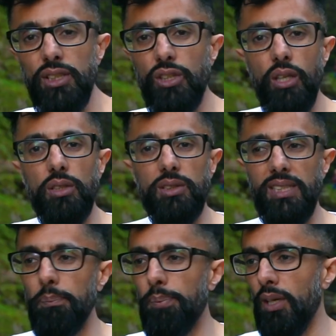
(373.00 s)
just got the
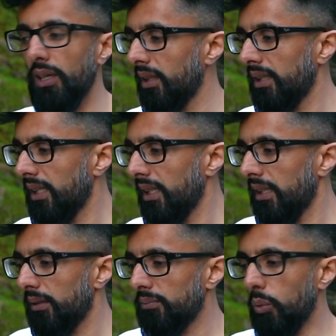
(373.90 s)
simple
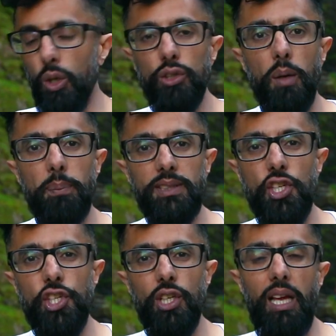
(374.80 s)
one
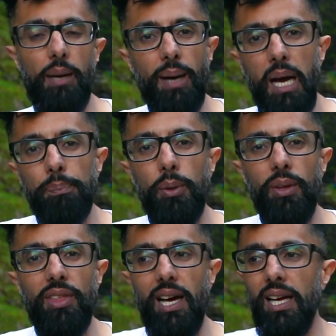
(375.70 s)
composition. I'm happy
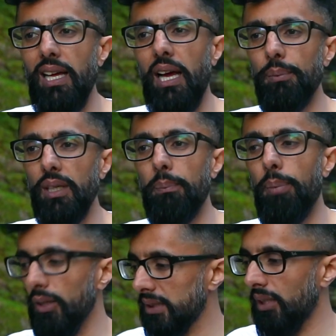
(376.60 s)
with that. I'm going to
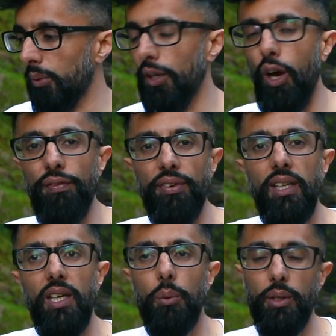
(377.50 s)
box that one off.
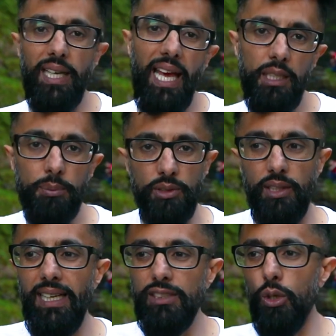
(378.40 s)
We're going to head up to
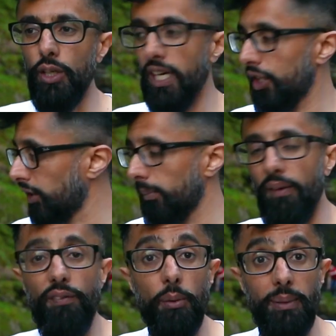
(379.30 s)
the next location,
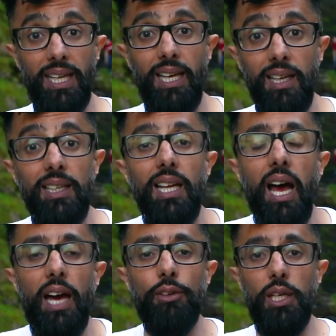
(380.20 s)
but from here
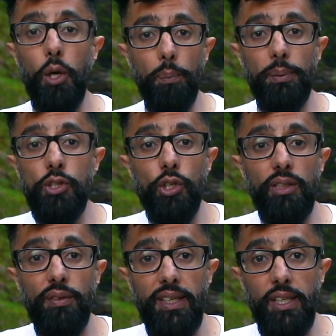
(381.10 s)
I really hope you
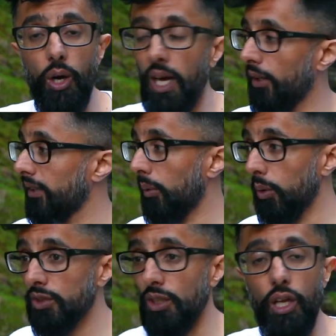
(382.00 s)
enjoyed the video. I know there
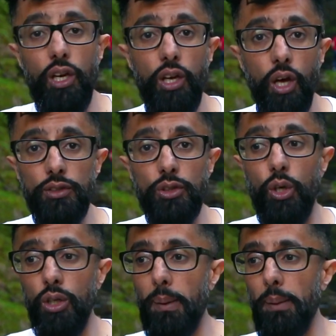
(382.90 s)
wasn't a lot to
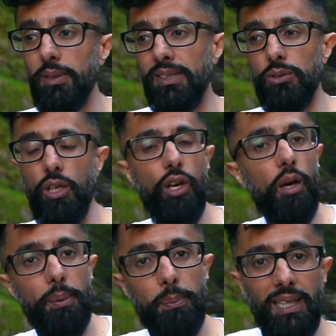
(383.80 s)
talk about because there's a
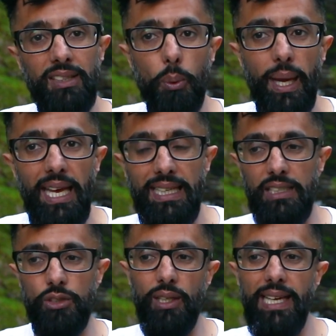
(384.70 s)
lot of people in the way, and
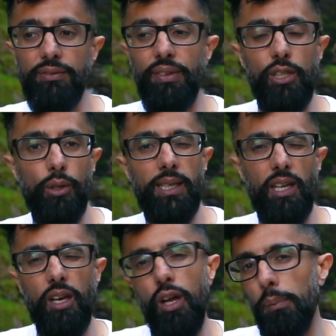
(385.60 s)
I don't like videoing
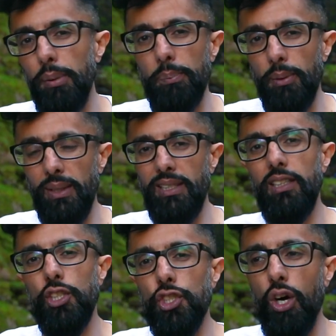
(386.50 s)
a lot of people when they're
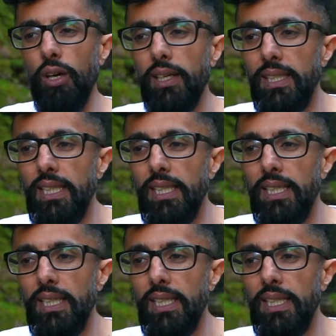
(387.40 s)
in the shot,